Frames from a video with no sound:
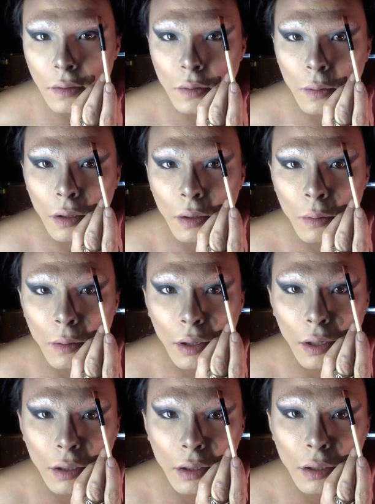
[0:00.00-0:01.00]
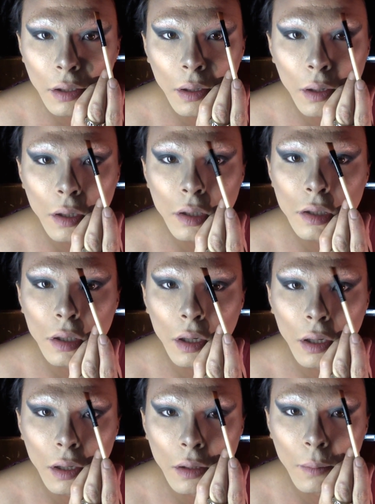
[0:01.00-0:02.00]
So I created an arch
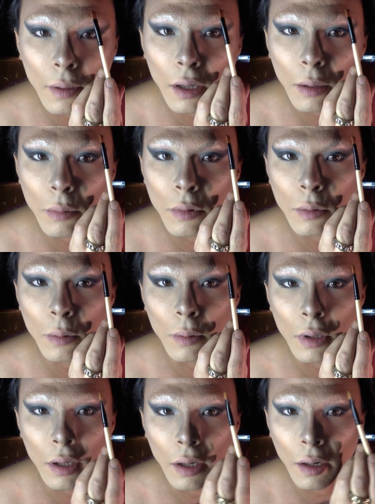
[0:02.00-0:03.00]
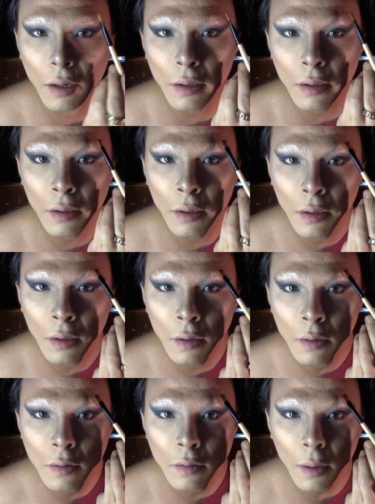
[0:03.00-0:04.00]
all the way up through here.
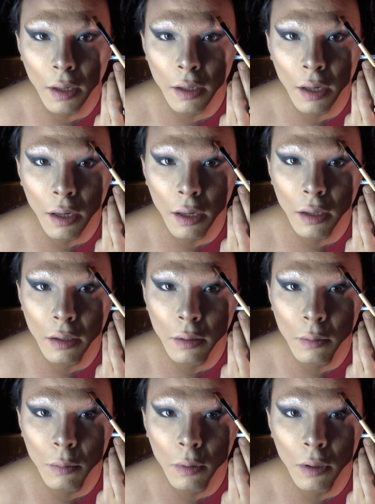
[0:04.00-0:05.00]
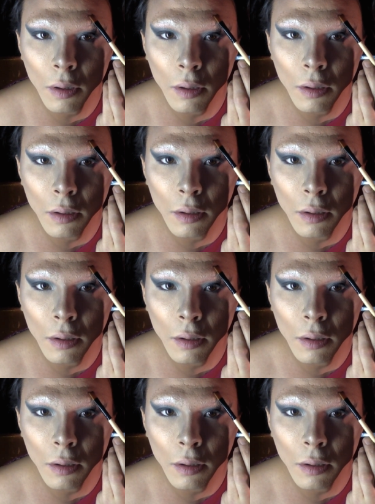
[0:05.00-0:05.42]
So I kind of want...